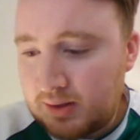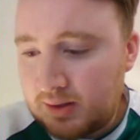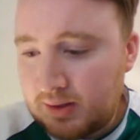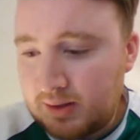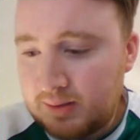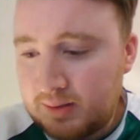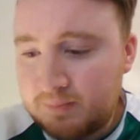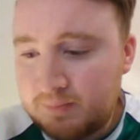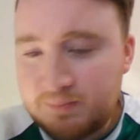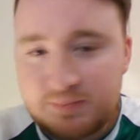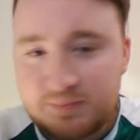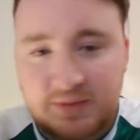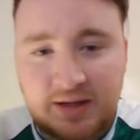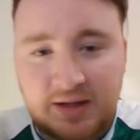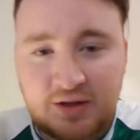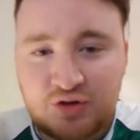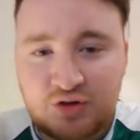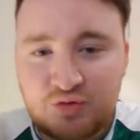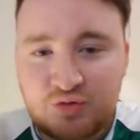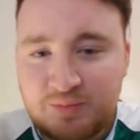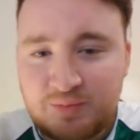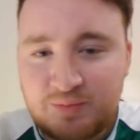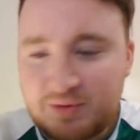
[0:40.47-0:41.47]
um,
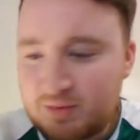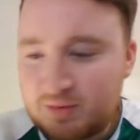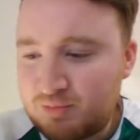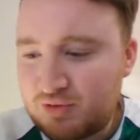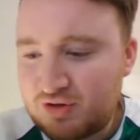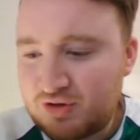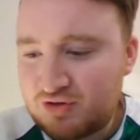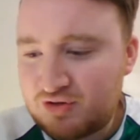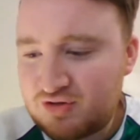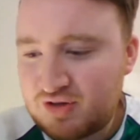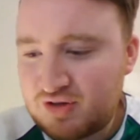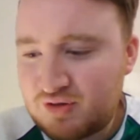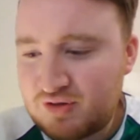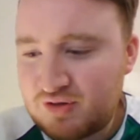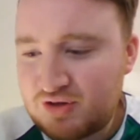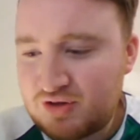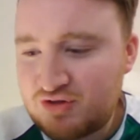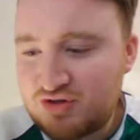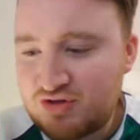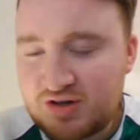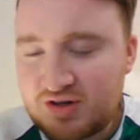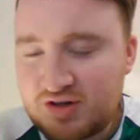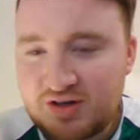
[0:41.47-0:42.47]
tell us a wee bit about yourself,
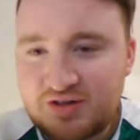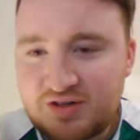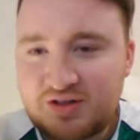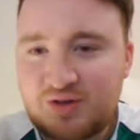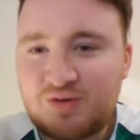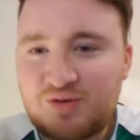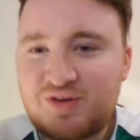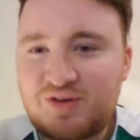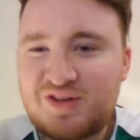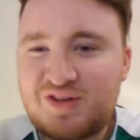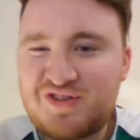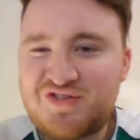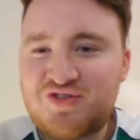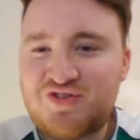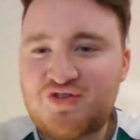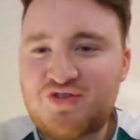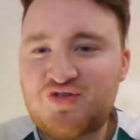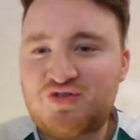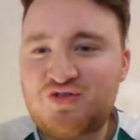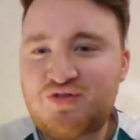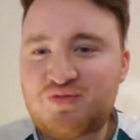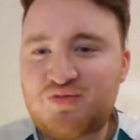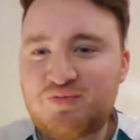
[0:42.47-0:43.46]
then, Charlie. Tell the
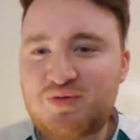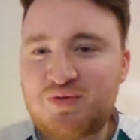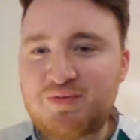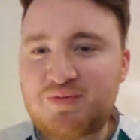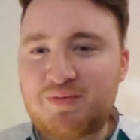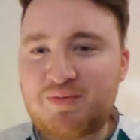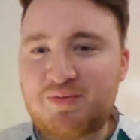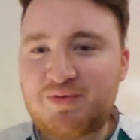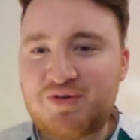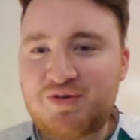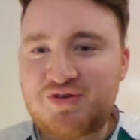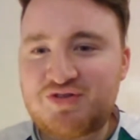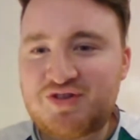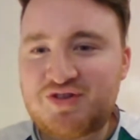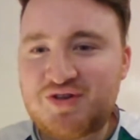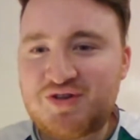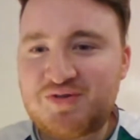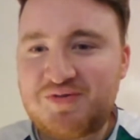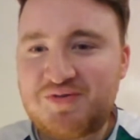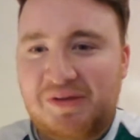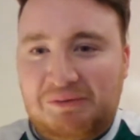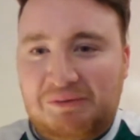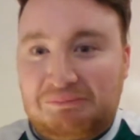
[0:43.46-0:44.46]
listeners a wee bit about
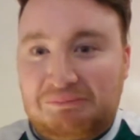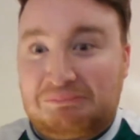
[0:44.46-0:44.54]
yourself.